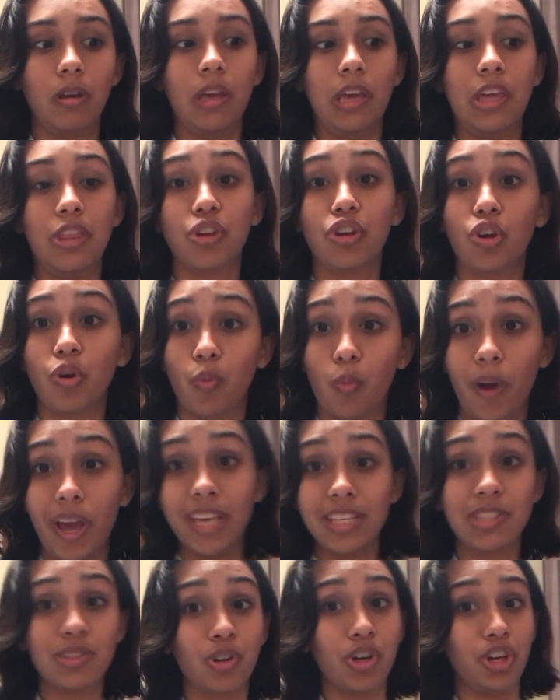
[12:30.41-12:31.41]
either your
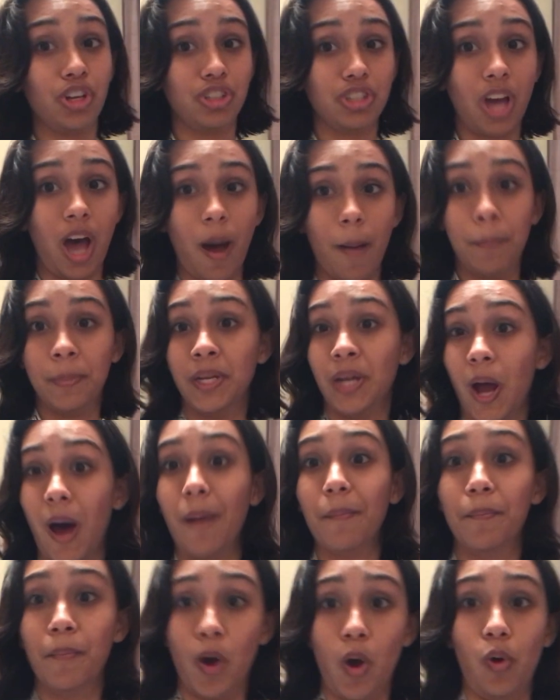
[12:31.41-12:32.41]
waist or your top but
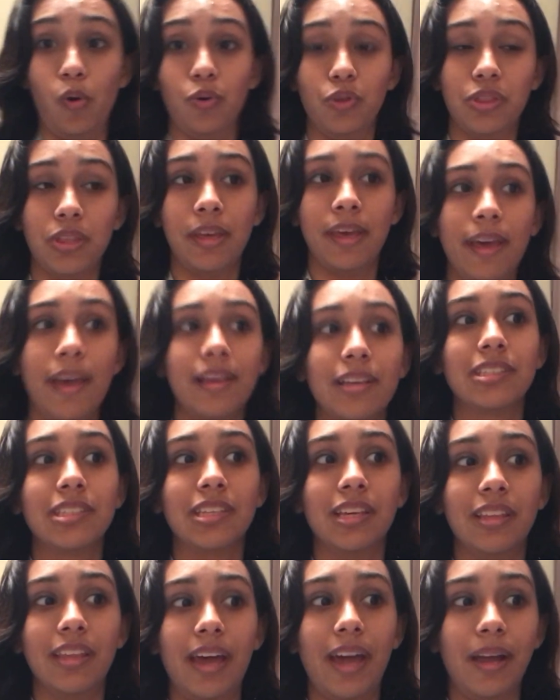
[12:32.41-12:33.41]
not both
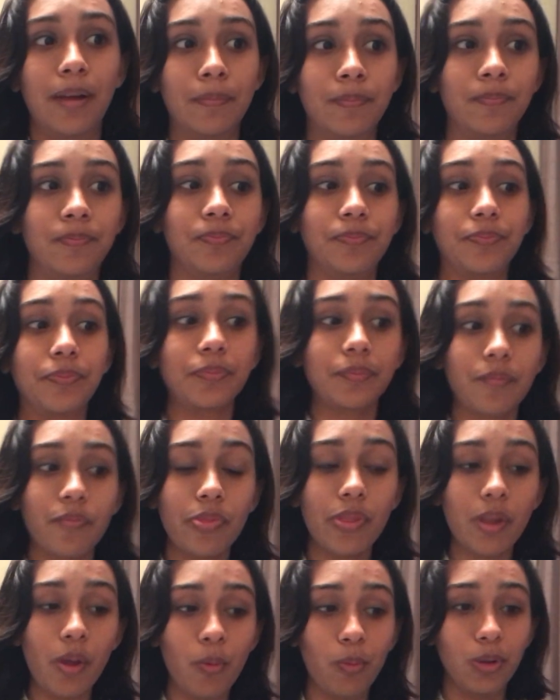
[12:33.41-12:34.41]
so then
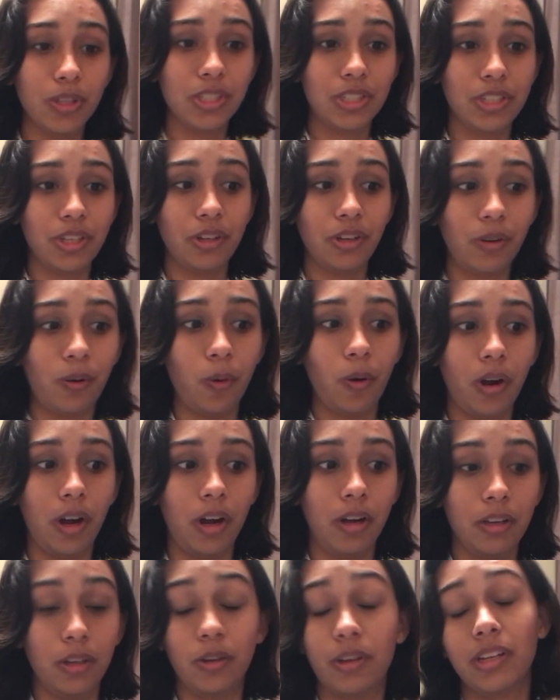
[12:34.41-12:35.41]
once you
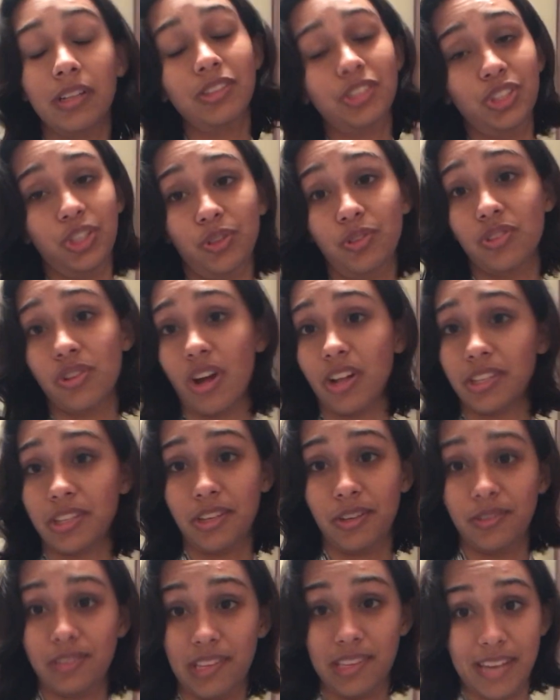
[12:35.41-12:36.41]
you can choose not
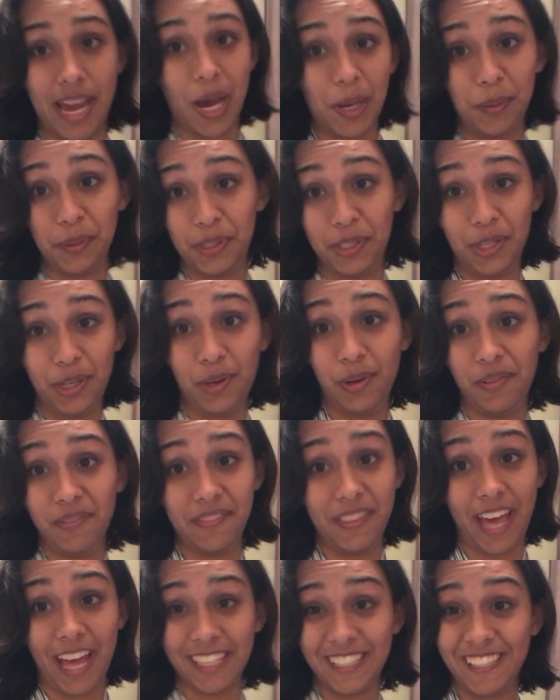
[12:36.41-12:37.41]
to use the towel too
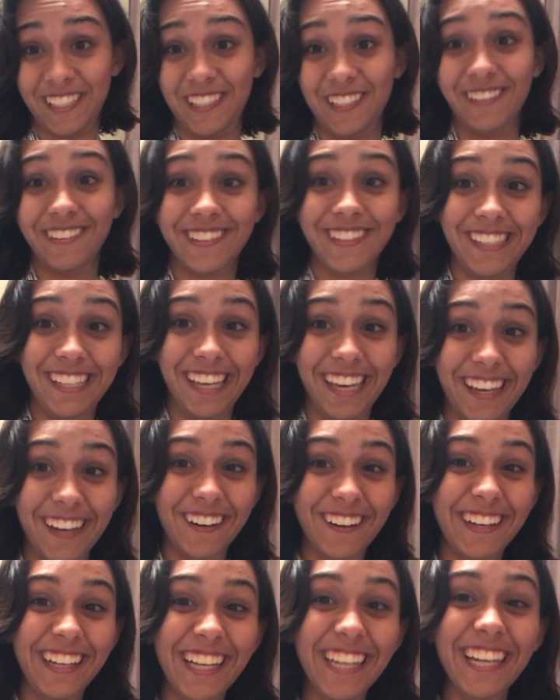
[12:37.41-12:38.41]
if that suits
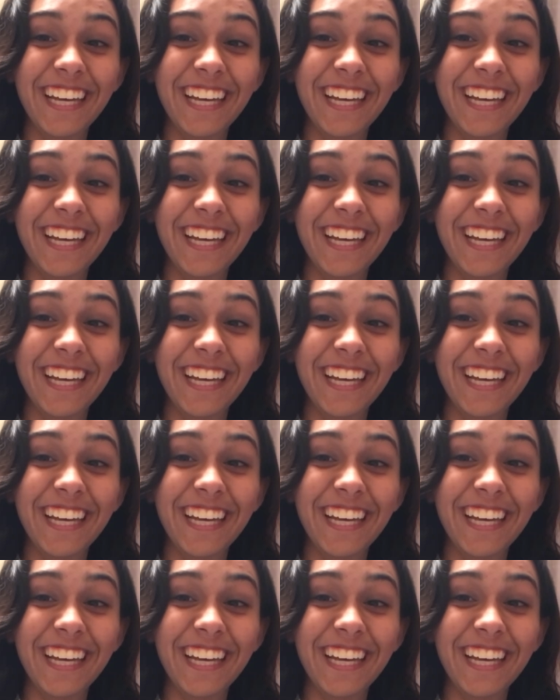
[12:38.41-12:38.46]
you